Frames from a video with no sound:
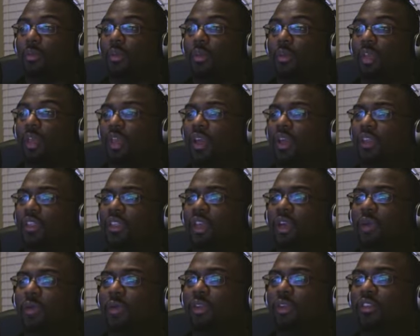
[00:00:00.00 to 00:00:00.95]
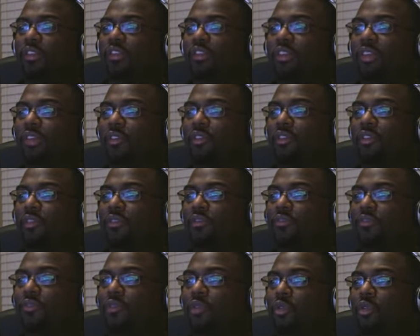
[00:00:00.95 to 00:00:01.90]
But yeah, I think I went
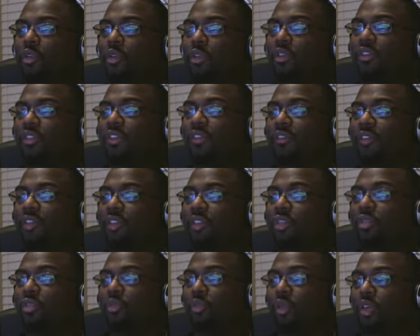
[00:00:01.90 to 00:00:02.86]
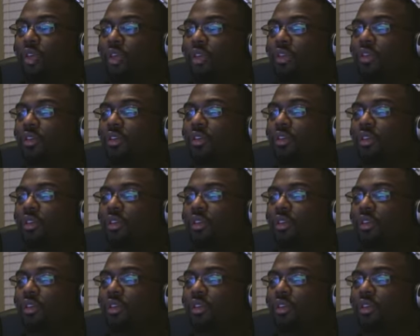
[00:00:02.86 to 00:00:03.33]
7-3.